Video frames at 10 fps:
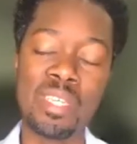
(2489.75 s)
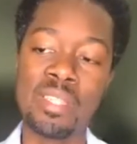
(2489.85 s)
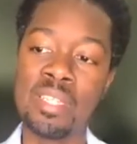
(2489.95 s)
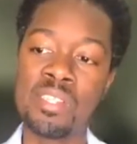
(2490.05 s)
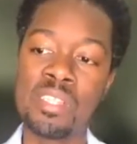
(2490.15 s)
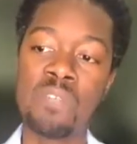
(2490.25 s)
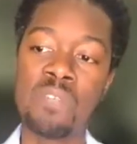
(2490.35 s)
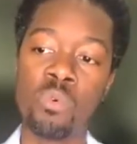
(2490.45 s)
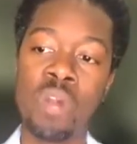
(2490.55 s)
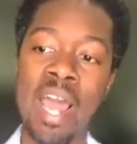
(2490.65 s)
the civil
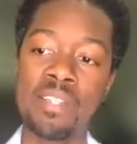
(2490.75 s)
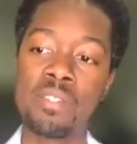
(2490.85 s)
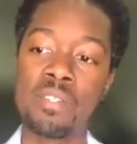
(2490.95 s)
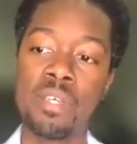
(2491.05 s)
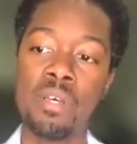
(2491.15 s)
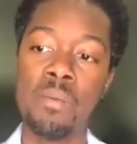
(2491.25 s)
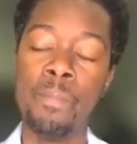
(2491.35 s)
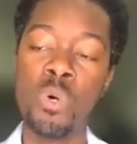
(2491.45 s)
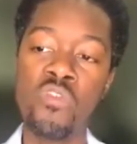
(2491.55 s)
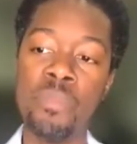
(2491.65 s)
rights
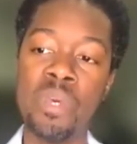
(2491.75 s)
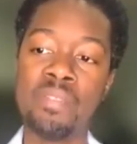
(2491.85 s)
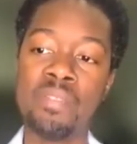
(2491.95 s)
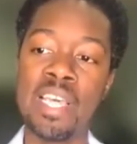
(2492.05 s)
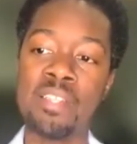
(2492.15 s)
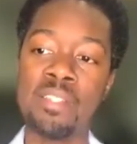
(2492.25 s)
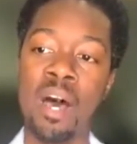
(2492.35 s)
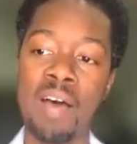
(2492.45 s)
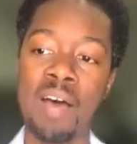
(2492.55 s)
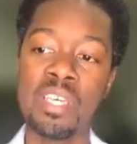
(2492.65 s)
movement, then
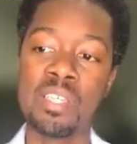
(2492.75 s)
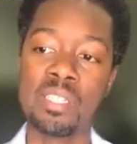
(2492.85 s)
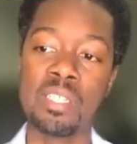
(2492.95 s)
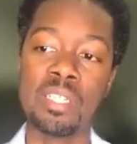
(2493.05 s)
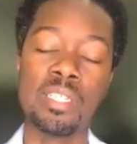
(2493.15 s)
obviously